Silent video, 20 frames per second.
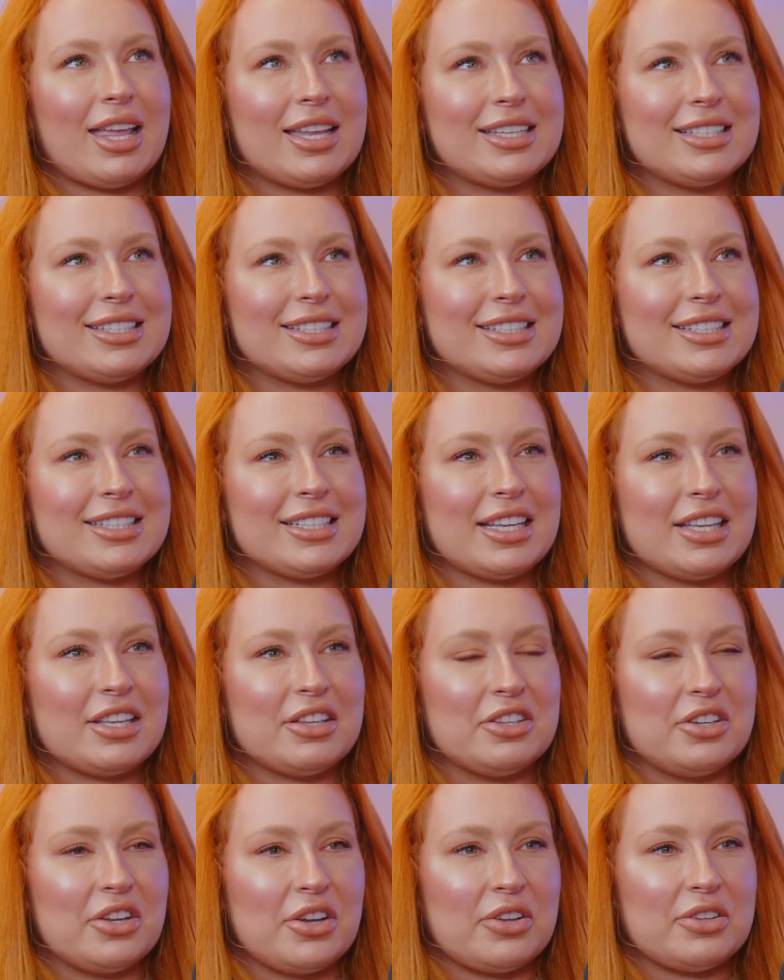And,
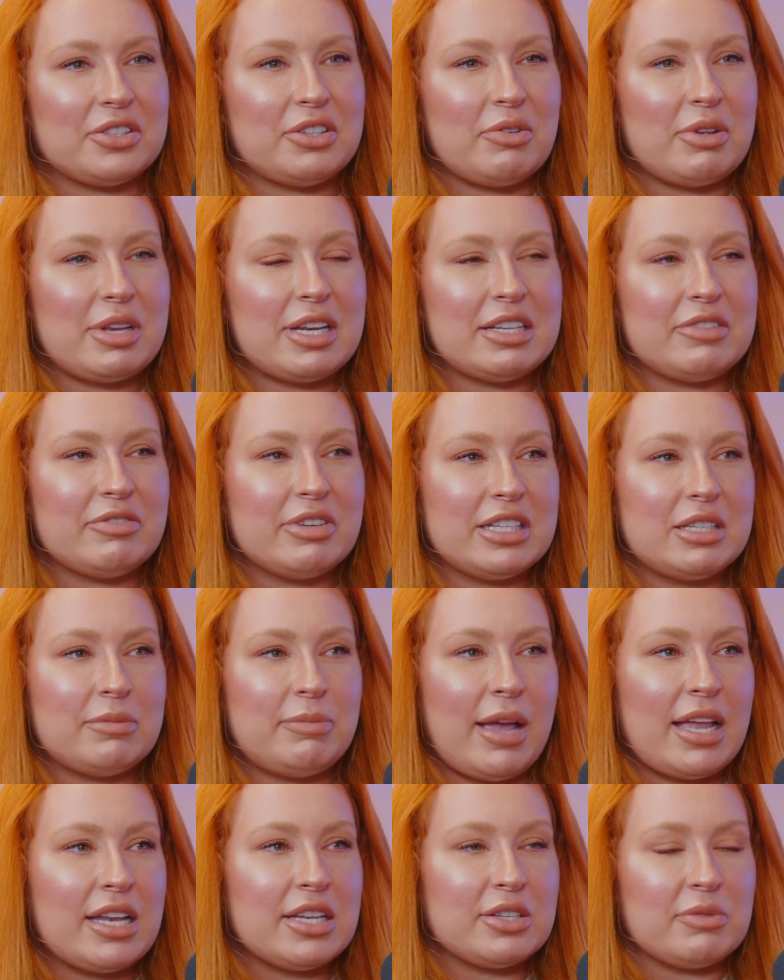so it really
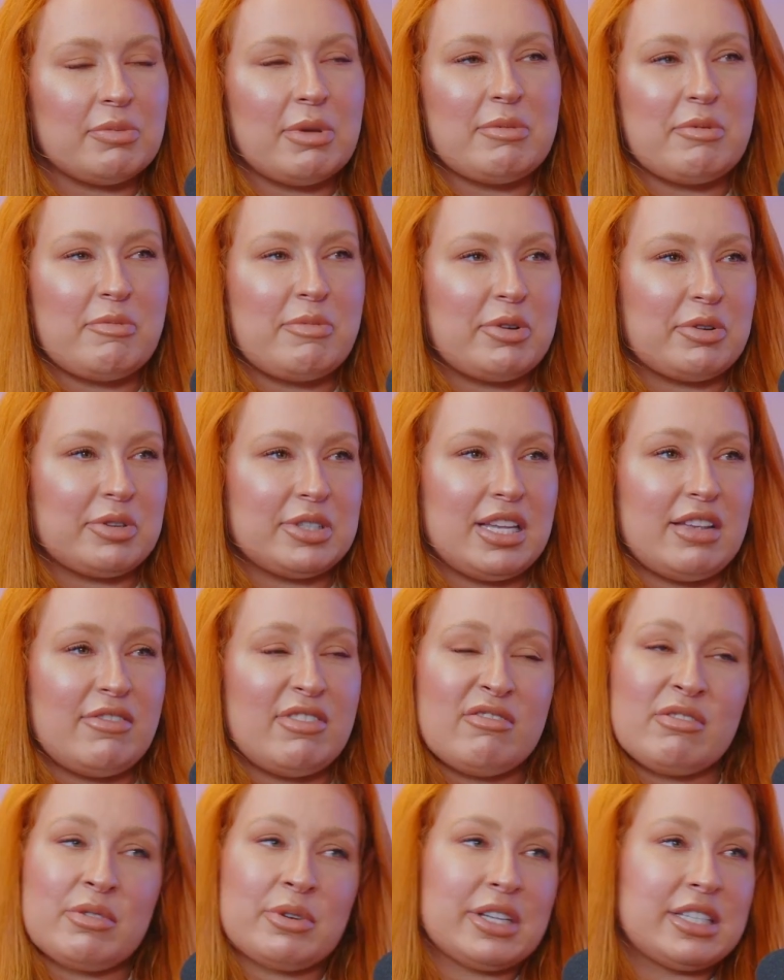depends. So people who've been on
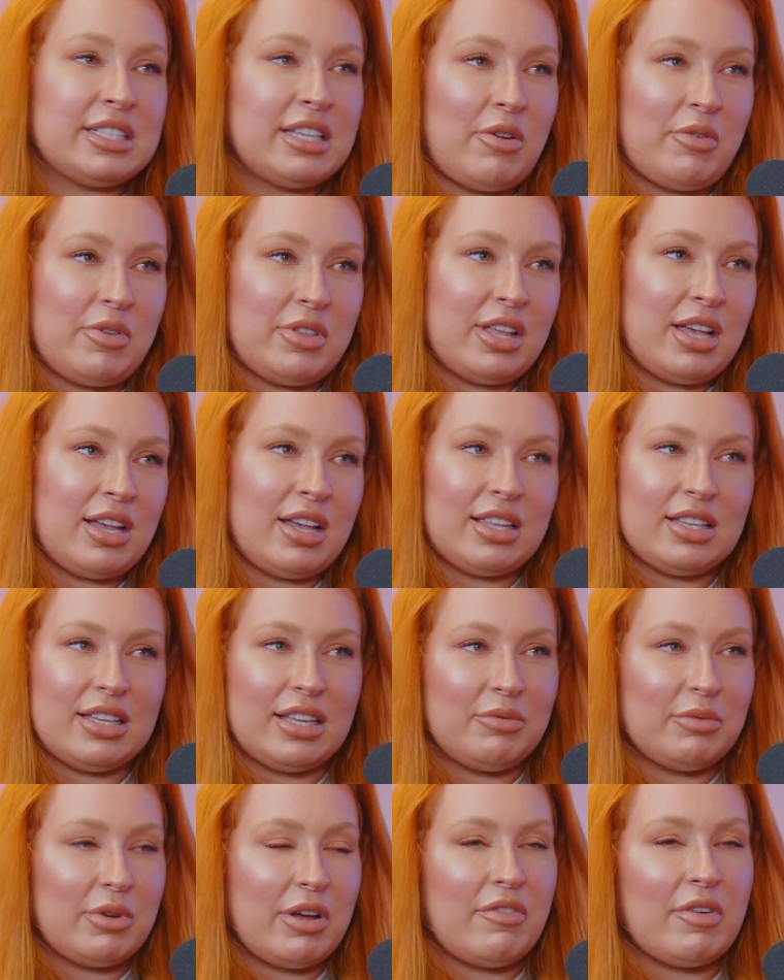TV will excel in that and
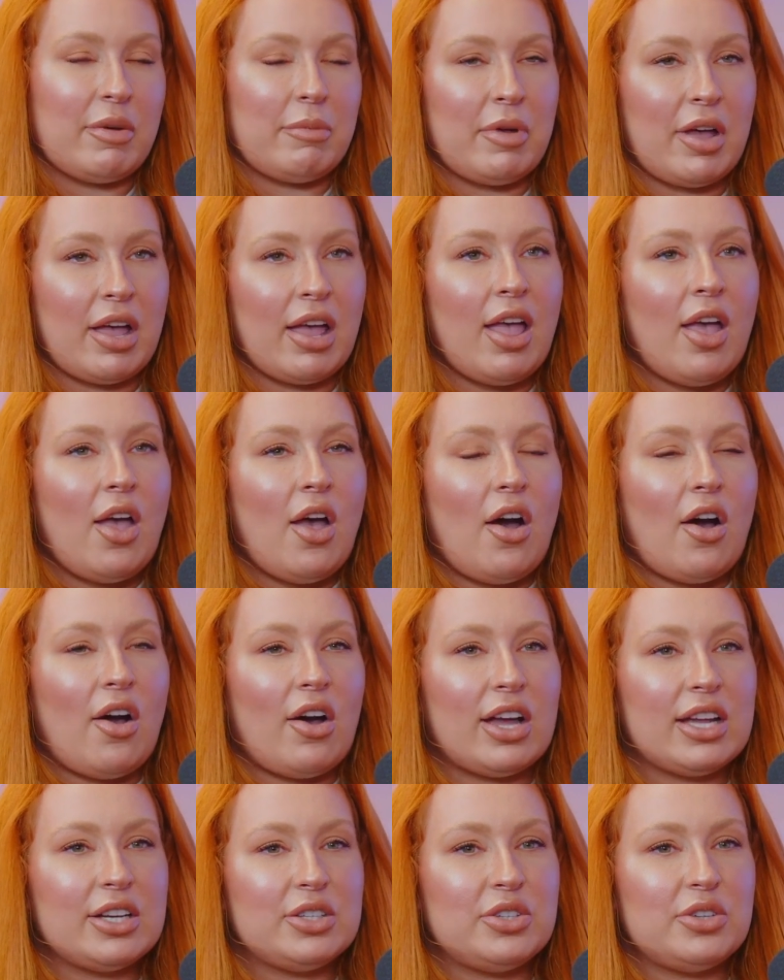then whatever. But
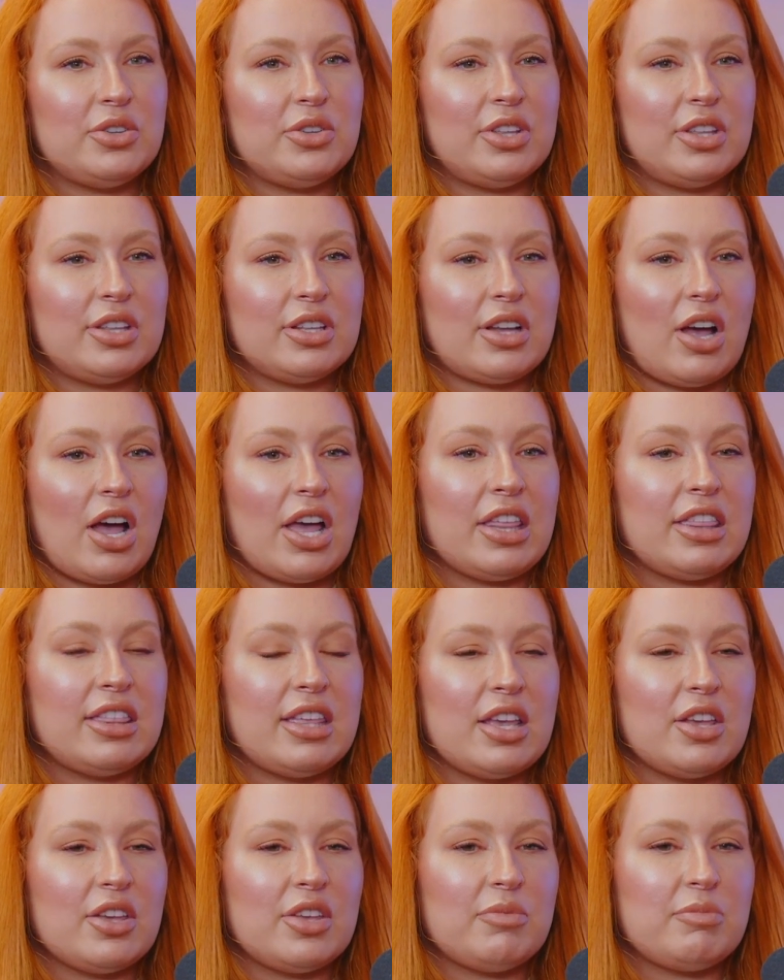I
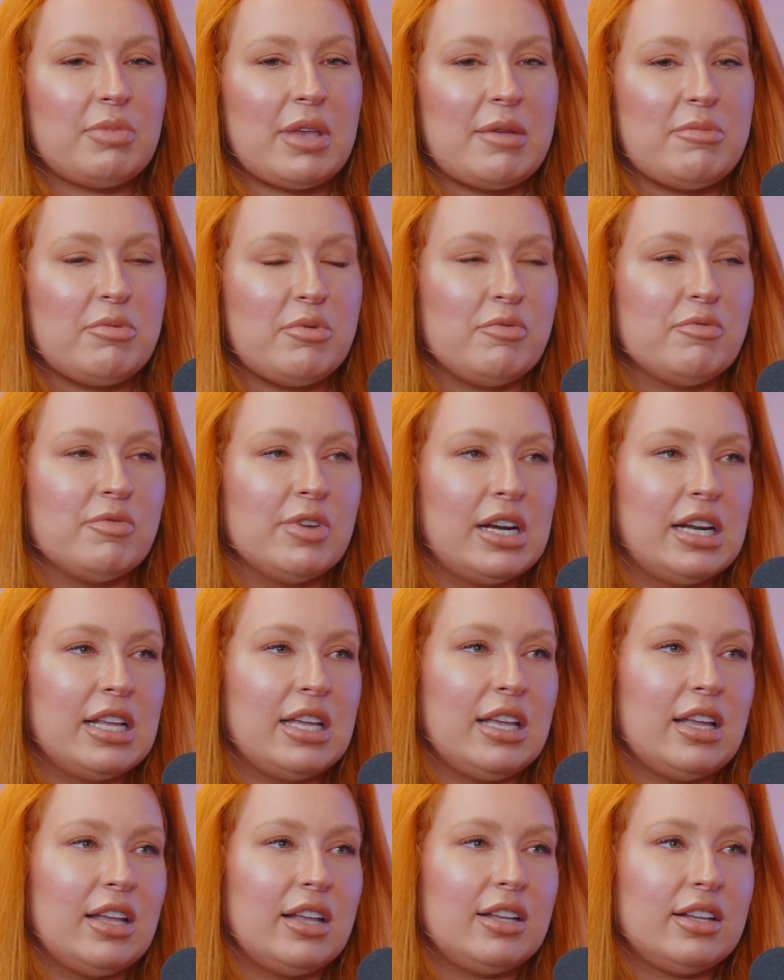think people
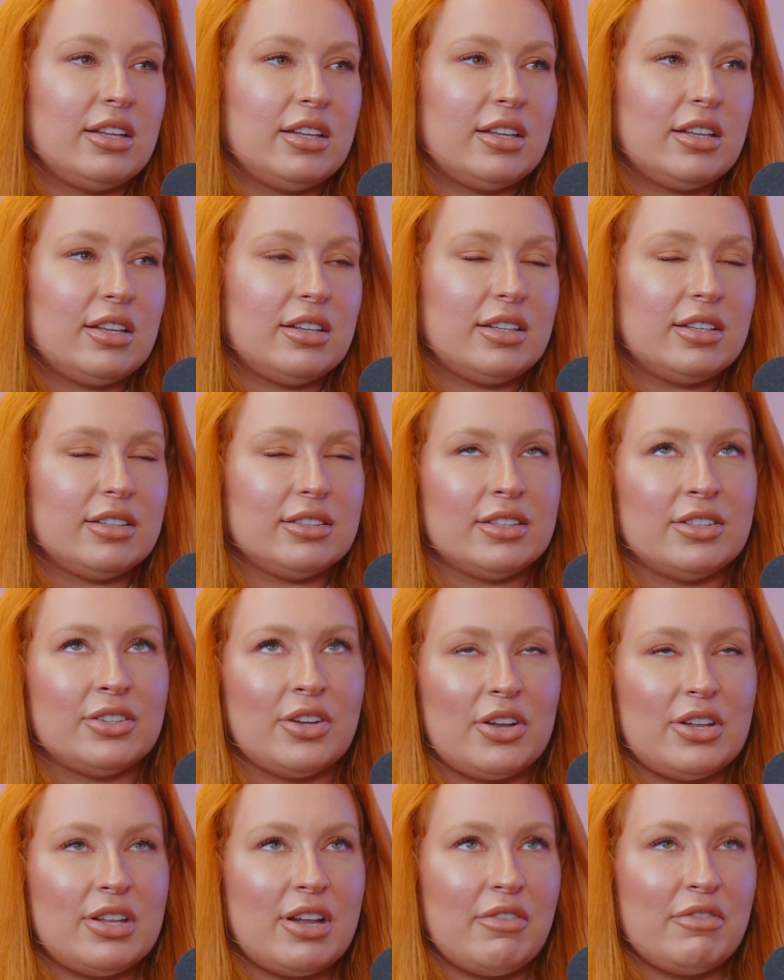really,
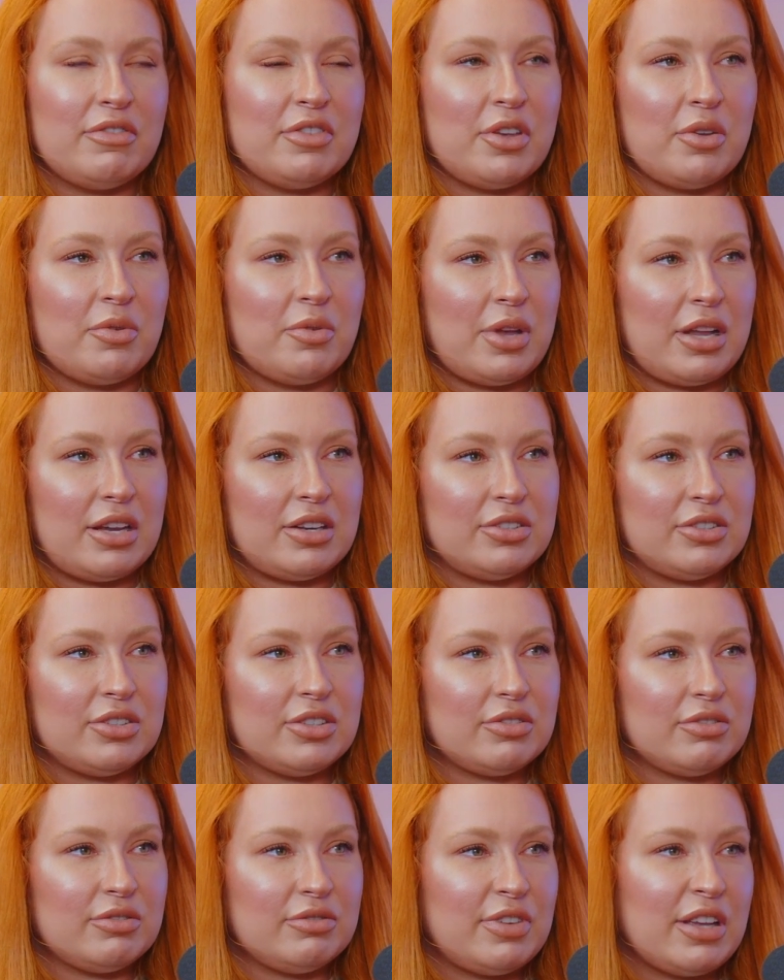love you and
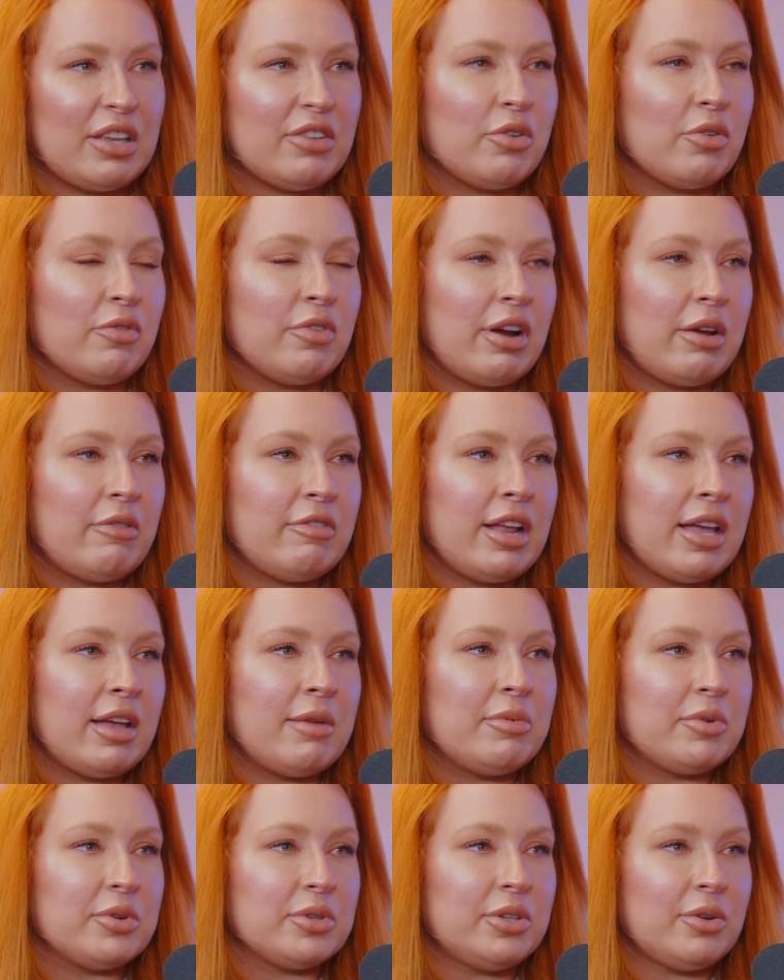think you're very
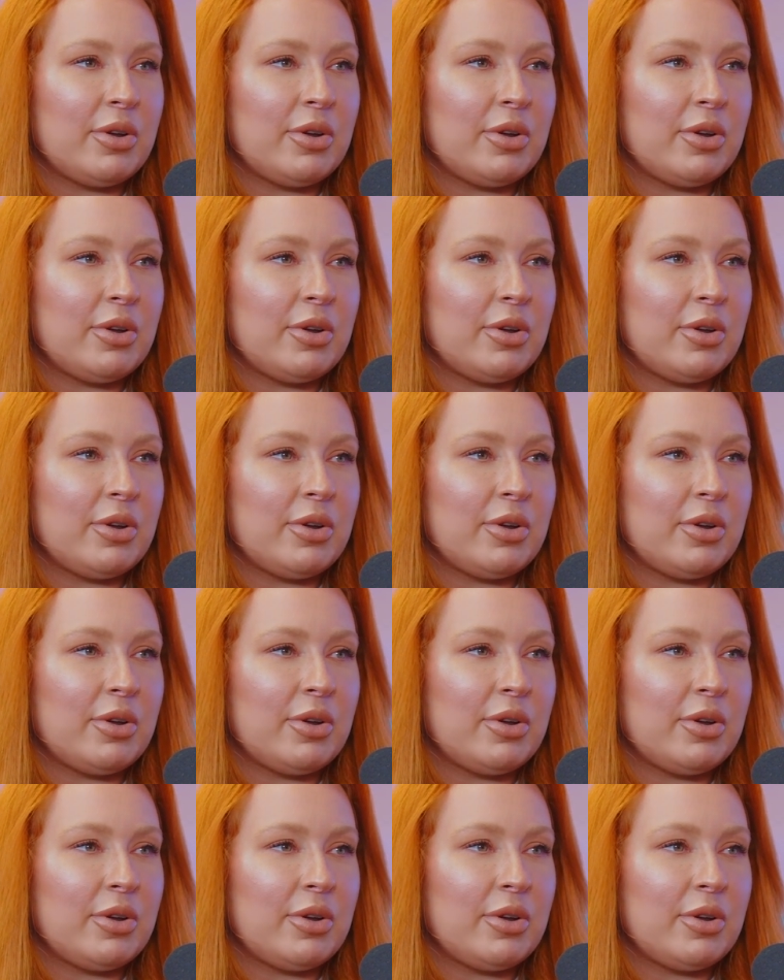relatable.